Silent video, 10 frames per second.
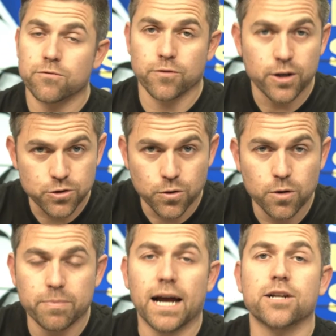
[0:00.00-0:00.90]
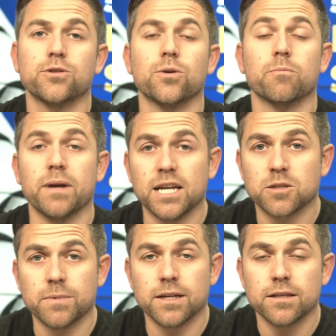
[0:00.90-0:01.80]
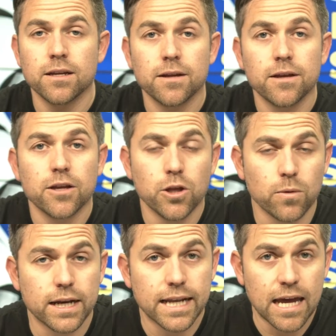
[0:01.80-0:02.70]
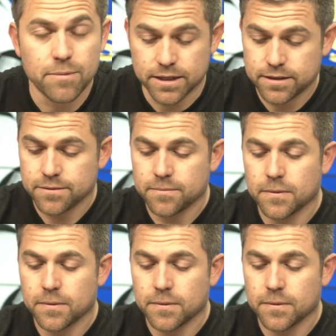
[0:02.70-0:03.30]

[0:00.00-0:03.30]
front door, back door, basement, you want to name it.